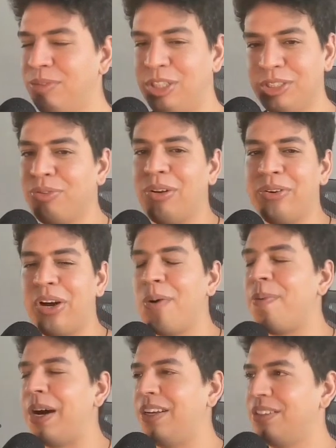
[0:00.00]
just following
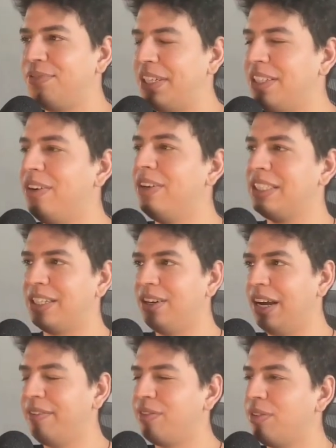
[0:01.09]
Copilot right now as I don't
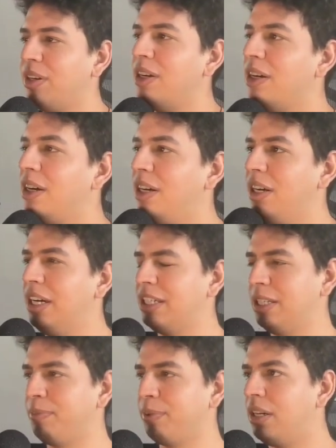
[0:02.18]
have
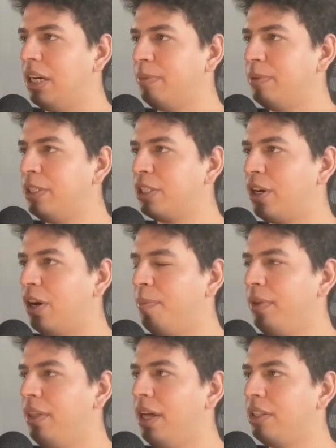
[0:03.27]
example. Let me just
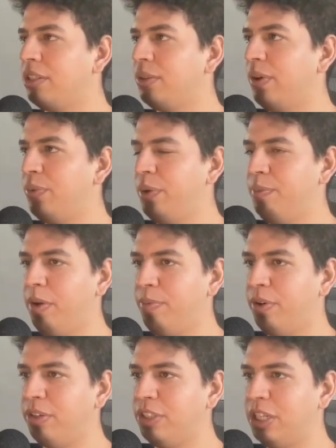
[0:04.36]
copy that so I
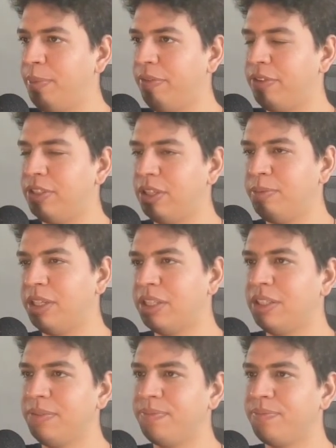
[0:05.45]
remember the shape of this object.